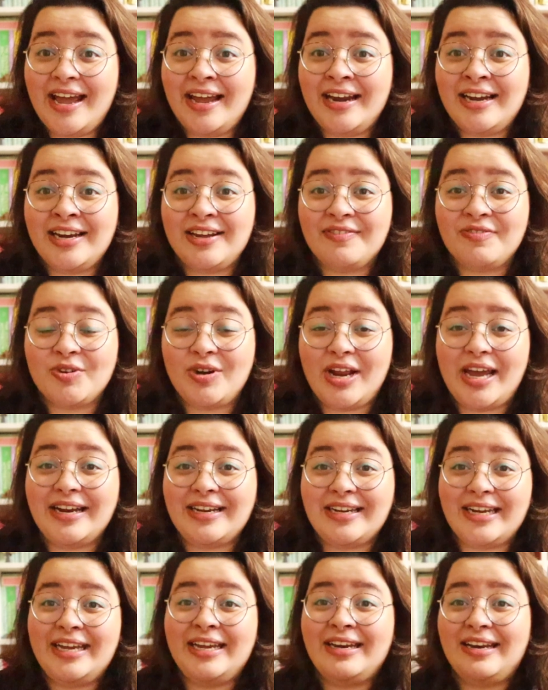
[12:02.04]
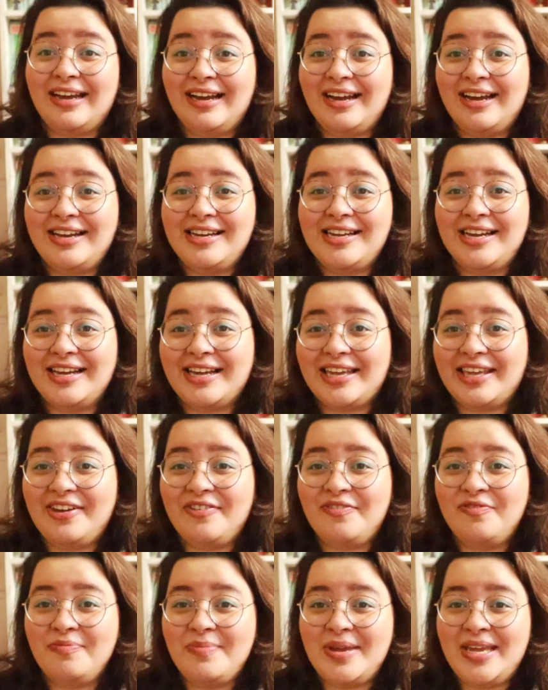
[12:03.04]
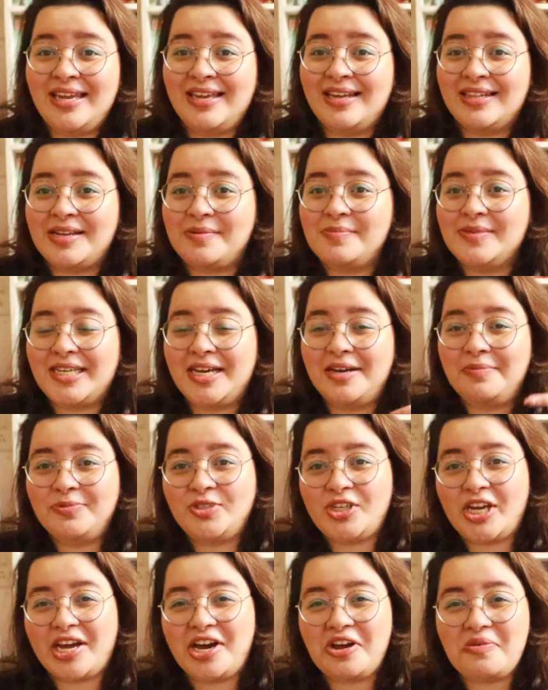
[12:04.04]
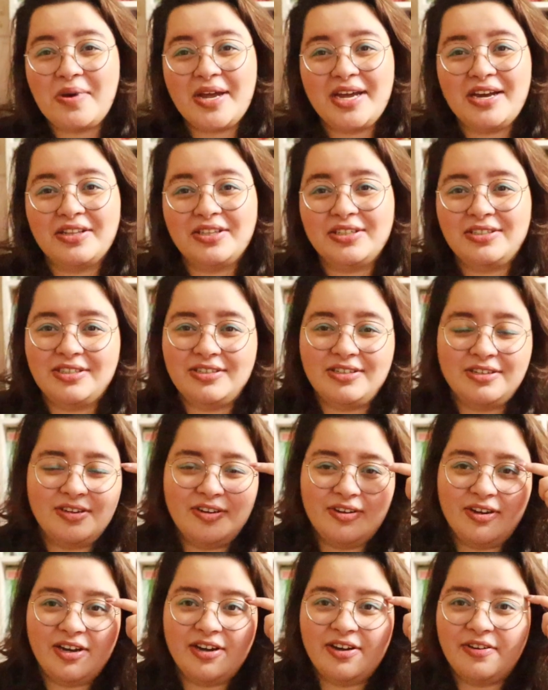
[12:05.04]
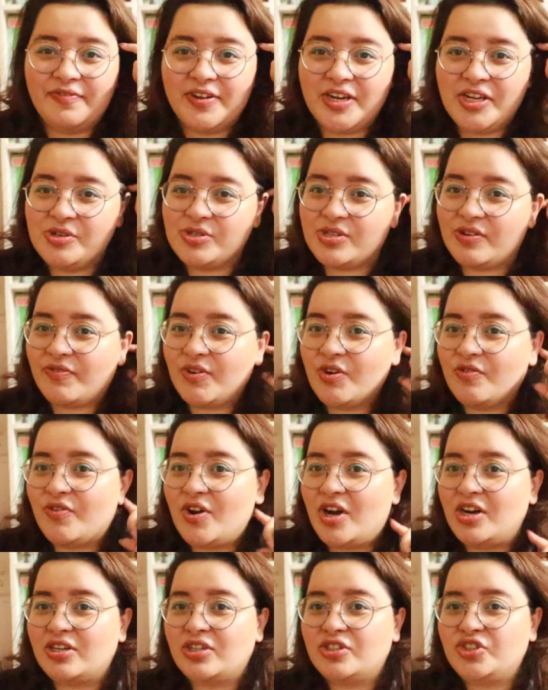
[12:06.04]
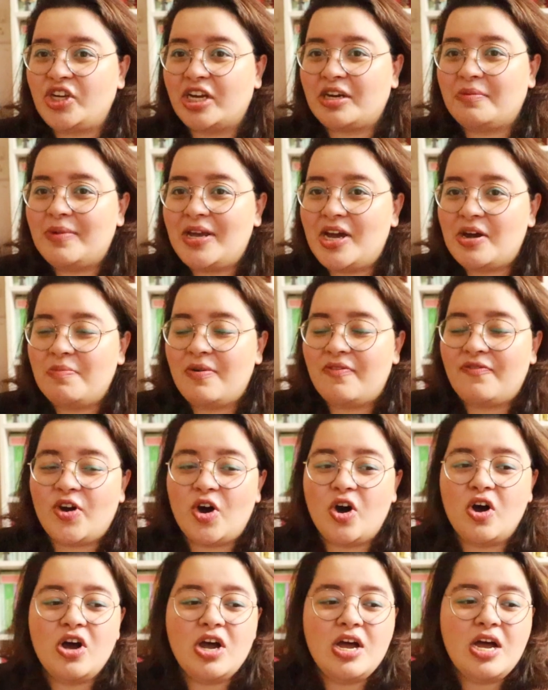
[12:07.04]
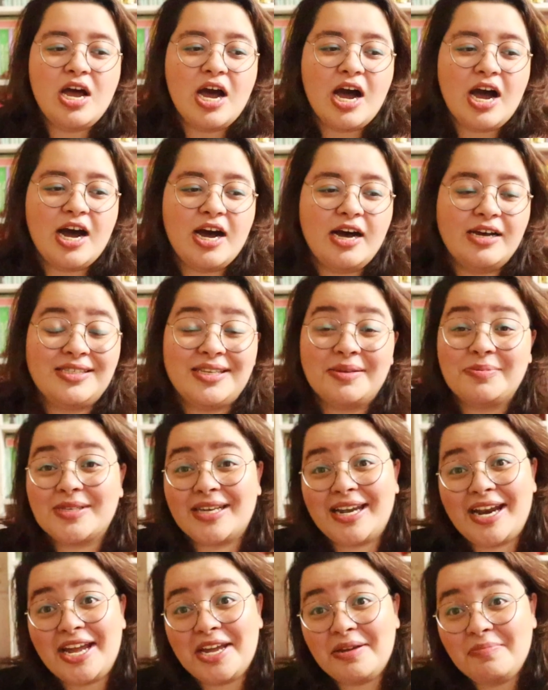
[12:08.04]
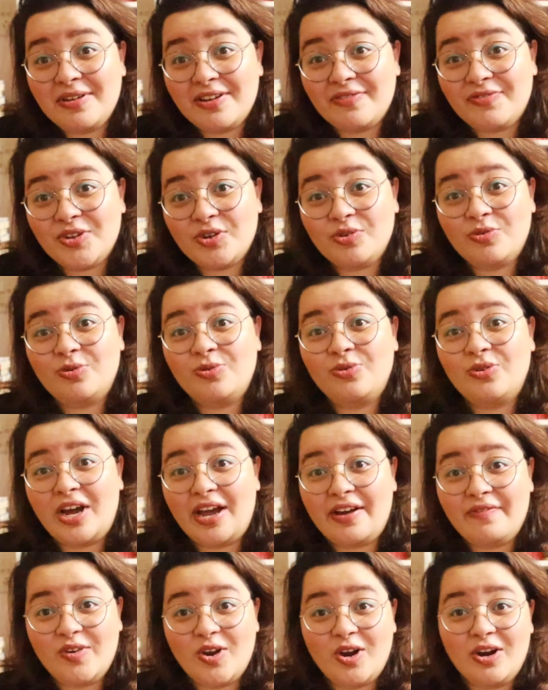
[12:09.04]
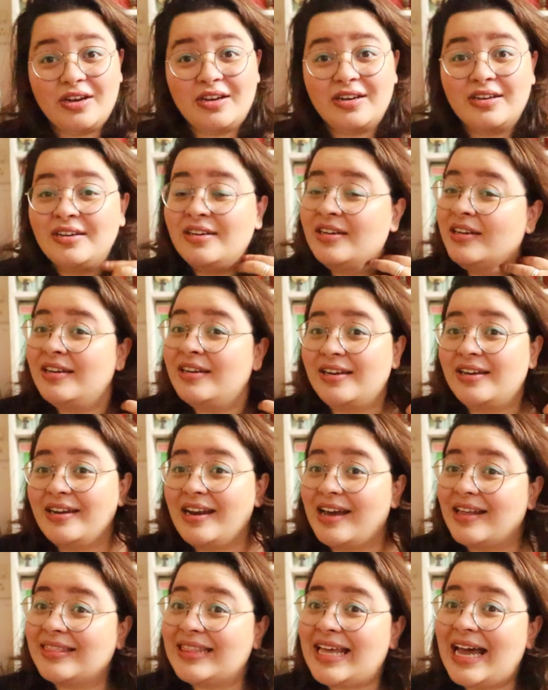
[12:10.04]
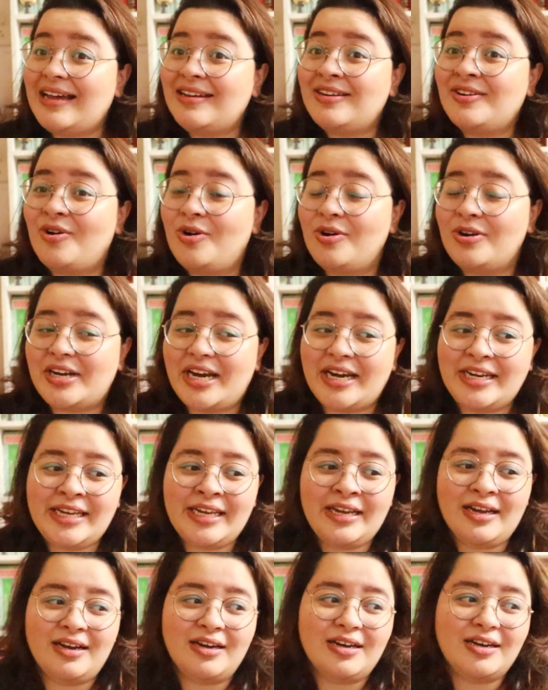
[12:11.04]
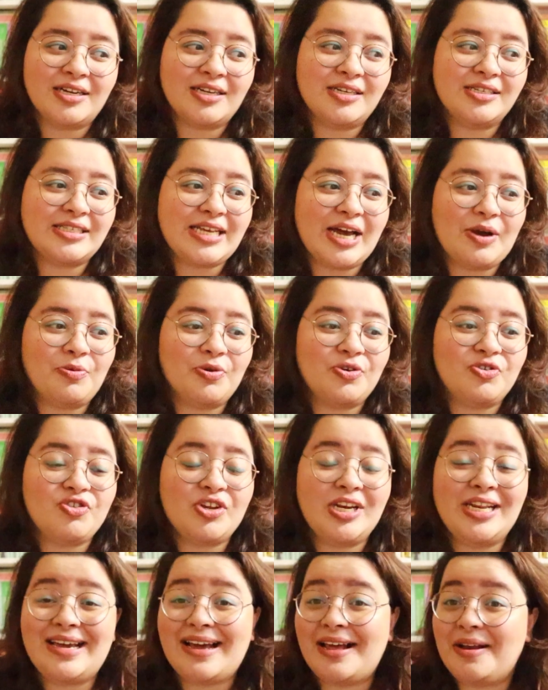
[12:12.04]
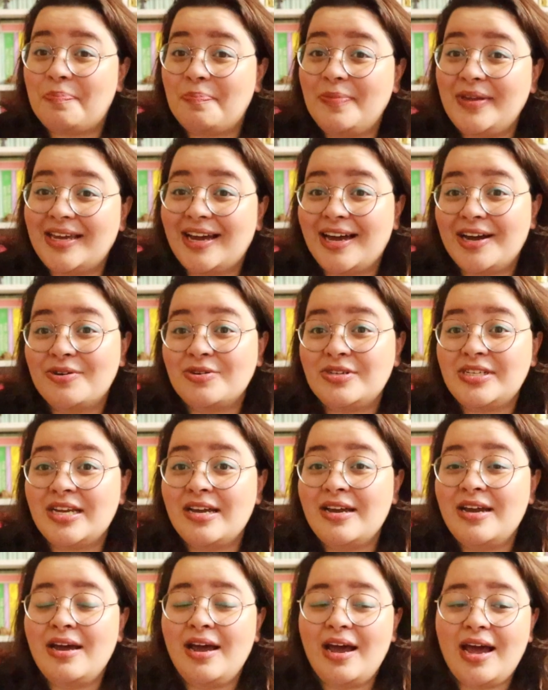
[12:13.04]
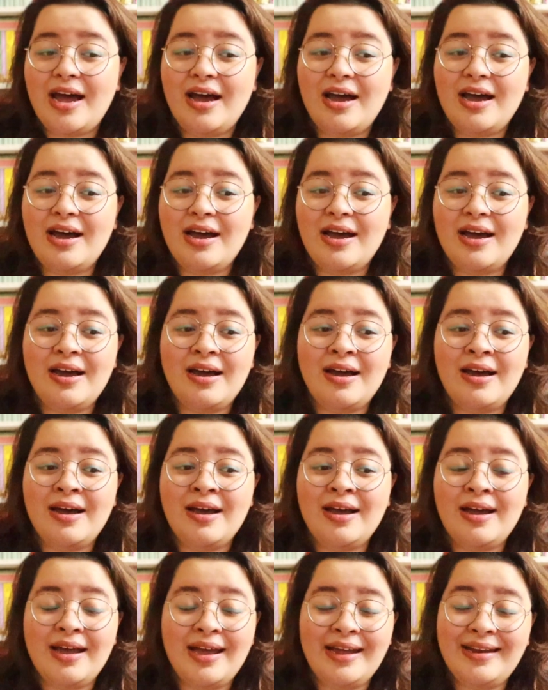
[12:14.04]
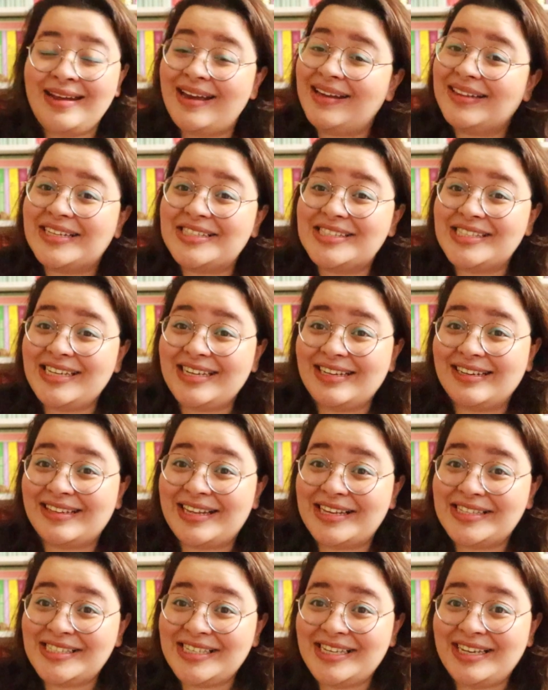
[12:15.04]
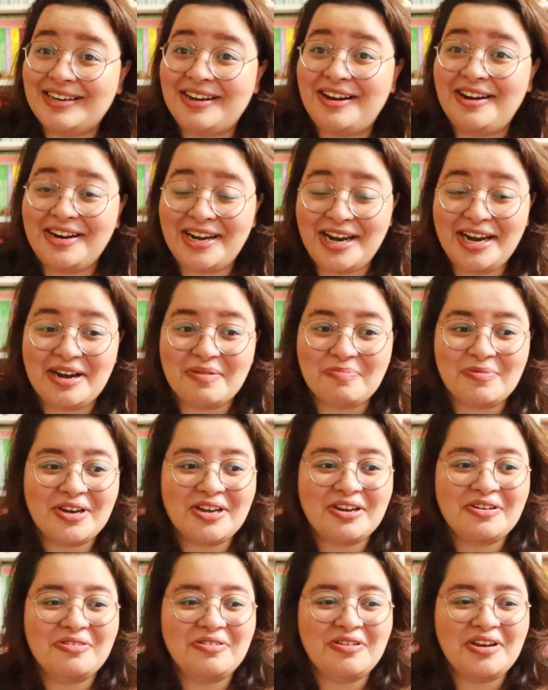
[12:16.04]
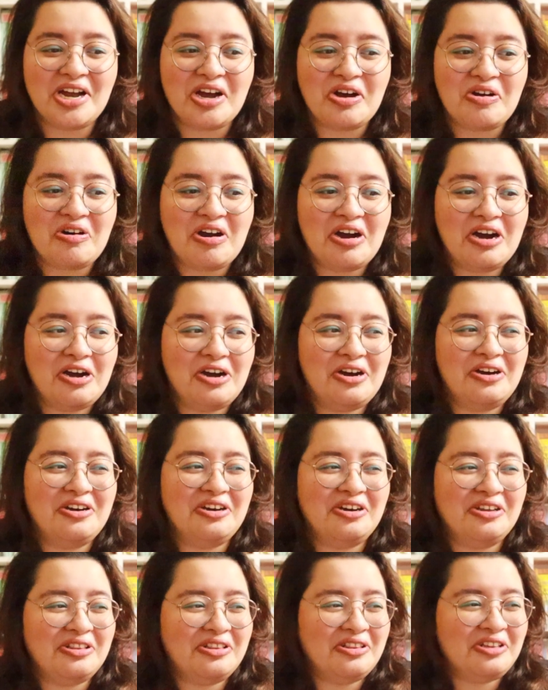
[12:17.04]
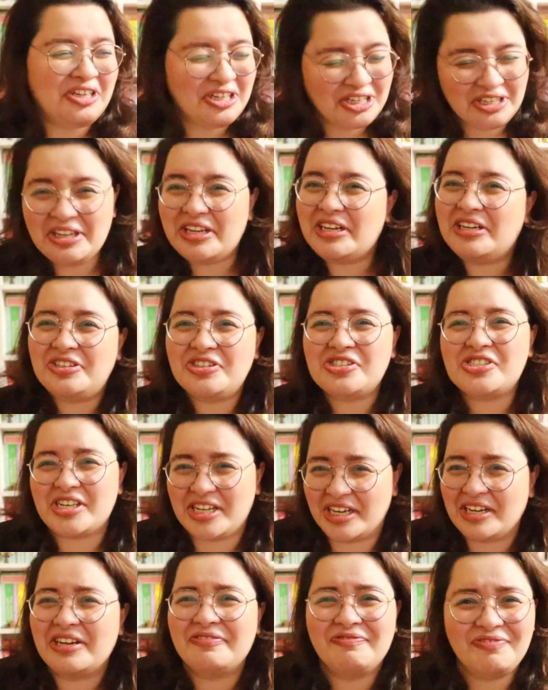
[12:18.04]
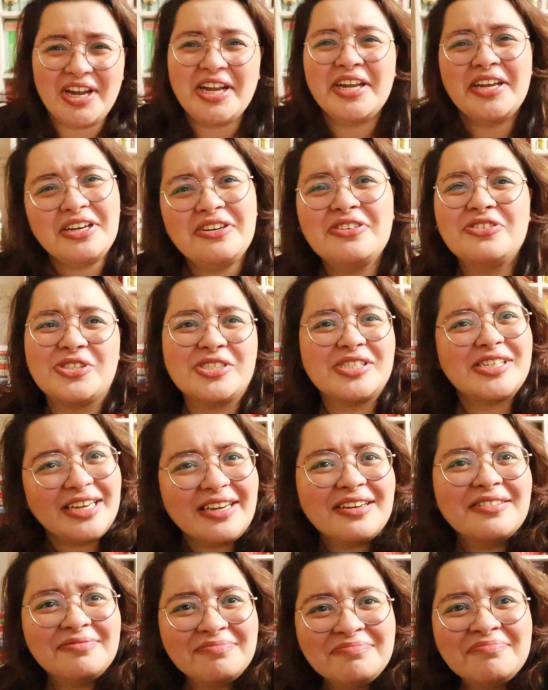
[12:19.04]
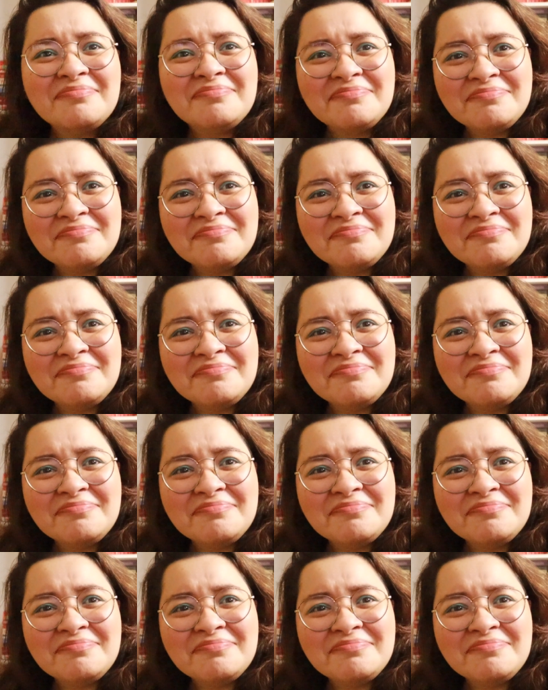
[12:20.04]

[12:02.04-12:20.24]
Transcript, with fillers: And if you liked it, give me a thumbs up. Check out my other videos if you have not checked me out before. Subscribe if you have not done that already, because that would really help me out. And yeah, that's it. That's it. All right, I'm gonna go now. Interesting. Very interesting.